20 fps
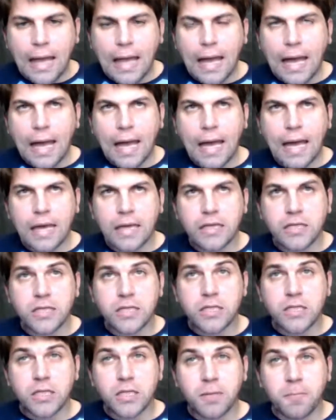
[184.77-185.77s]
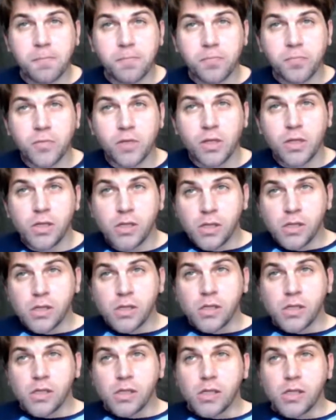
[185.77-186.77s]
and um,
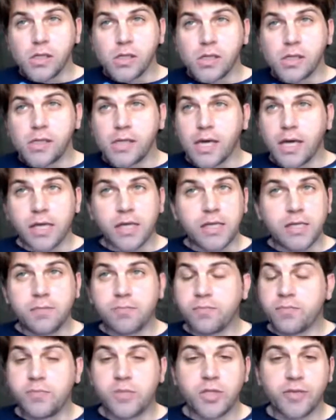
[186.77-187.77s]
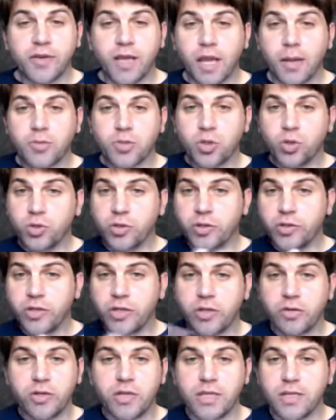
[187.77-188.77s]
yeah, he develops all the
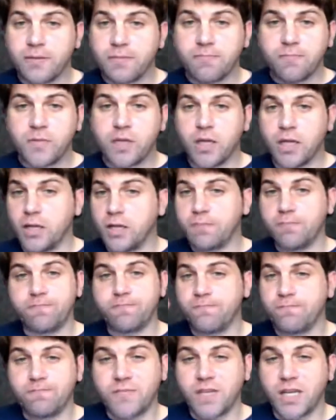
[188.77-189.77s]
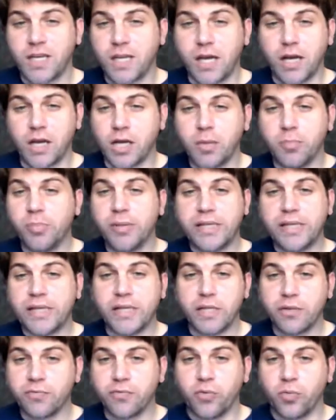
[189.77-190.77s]
theory in a again a
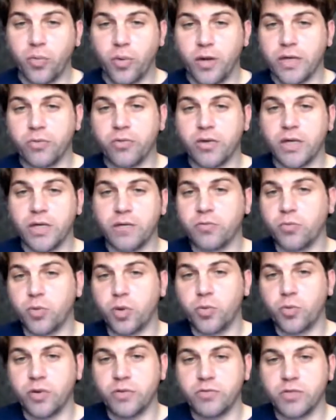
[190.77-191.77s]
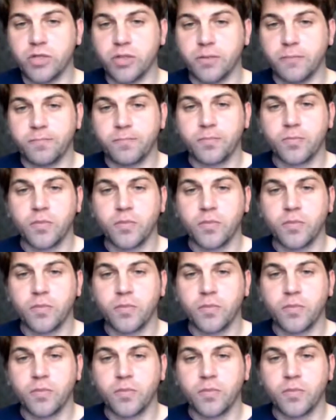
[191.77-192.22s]
completely different way, really, from what we've done.